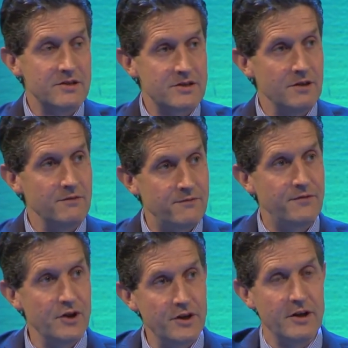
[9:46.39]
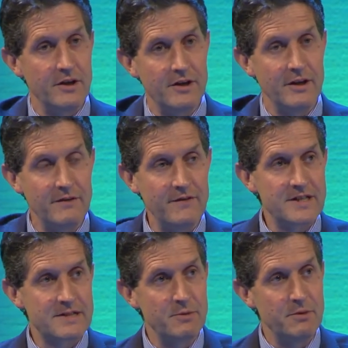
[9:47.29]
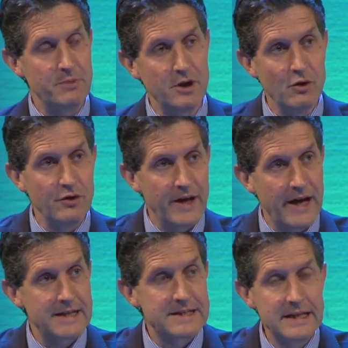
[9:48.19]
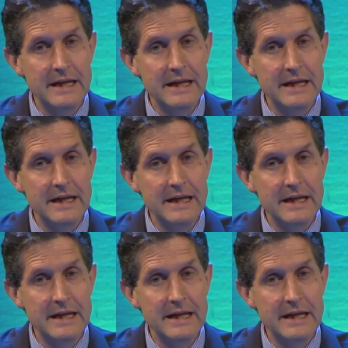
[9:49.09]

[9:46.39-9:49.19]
So further investment beyond that